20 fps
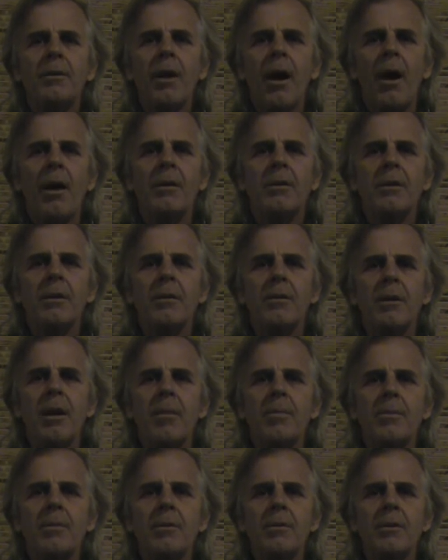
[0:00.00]
toxic
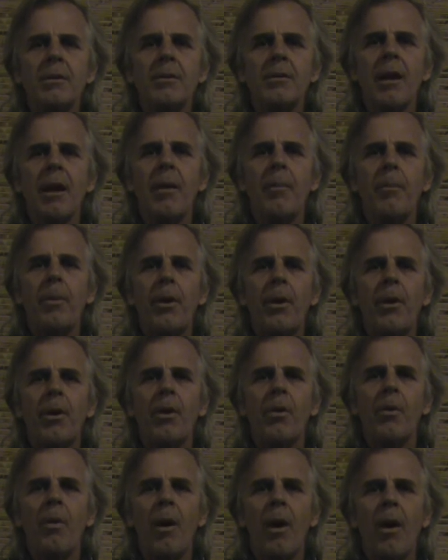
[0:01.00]
substances like
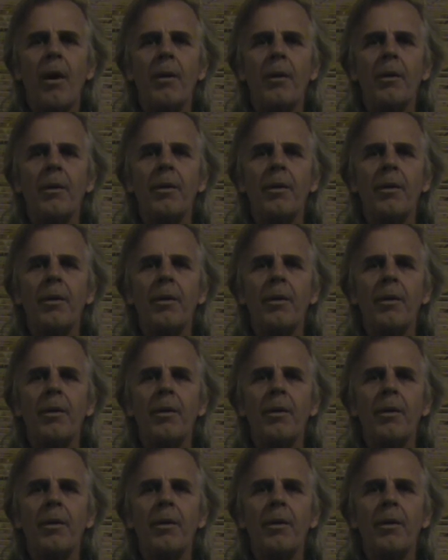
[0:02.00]
paraquat